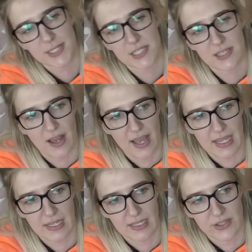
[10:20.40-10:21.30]
because
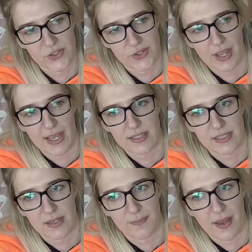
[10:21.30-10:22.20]
I get so
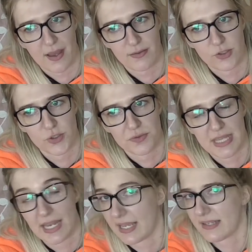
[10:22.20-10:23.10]
angsty about
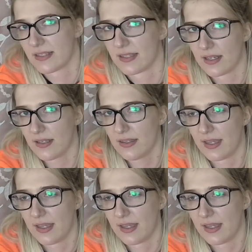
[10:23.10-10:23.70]
doing the next thing